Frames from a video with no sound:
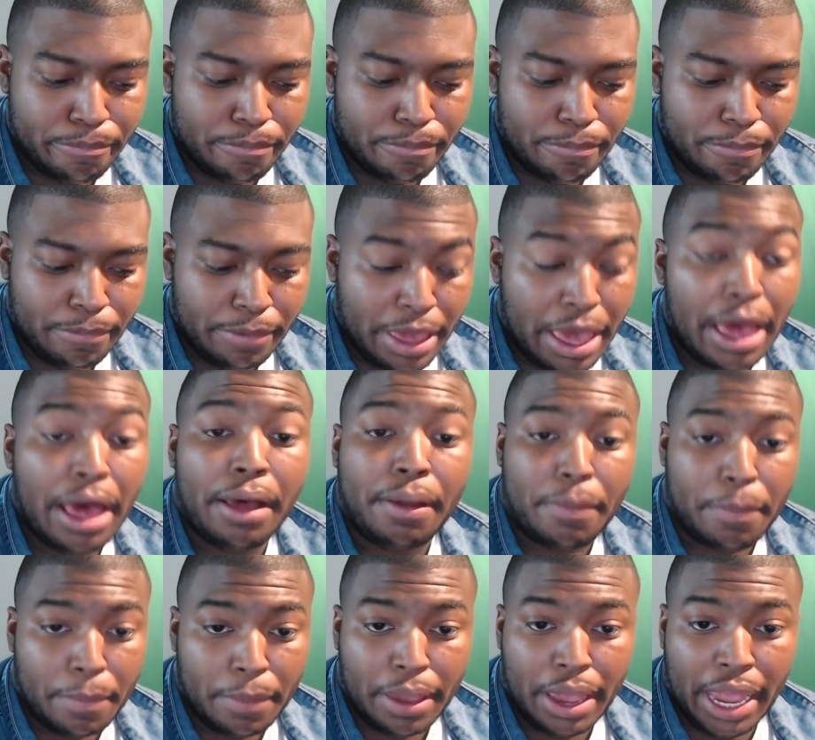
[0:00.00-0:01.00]
Yeah,
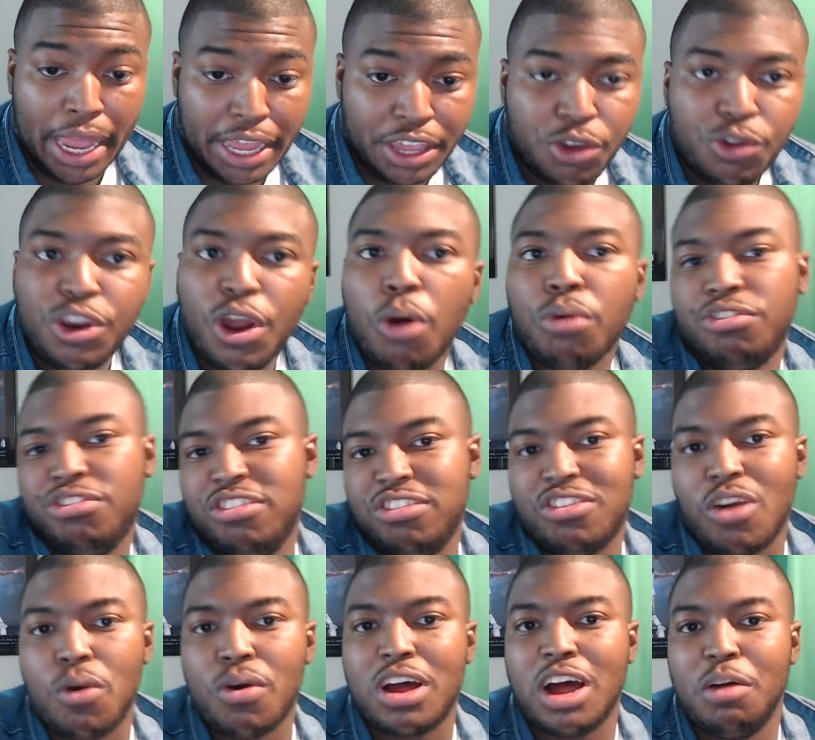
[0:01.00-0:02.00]
and you know she's
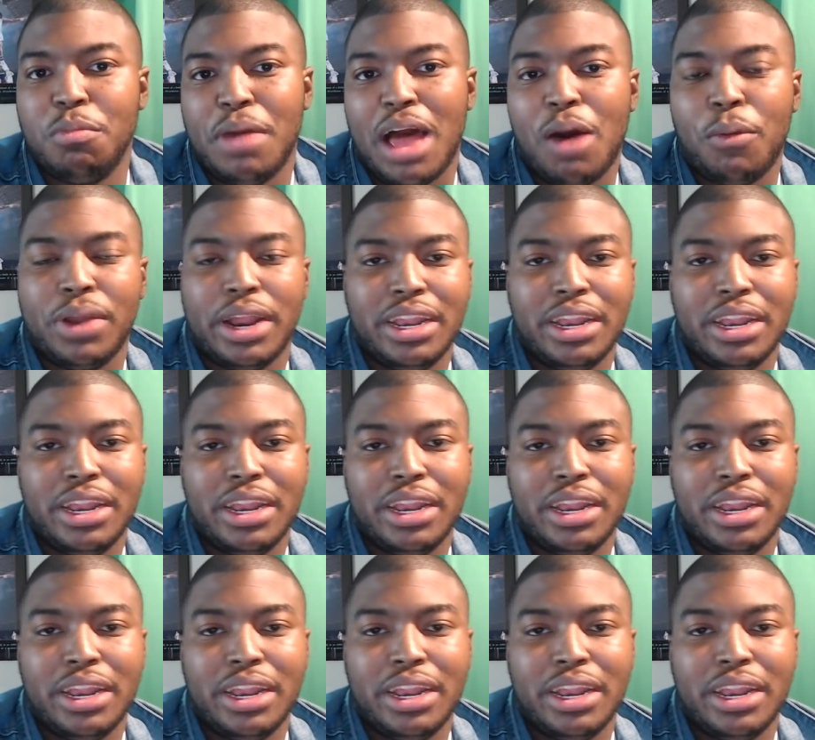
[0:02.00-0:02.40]
gonna come out with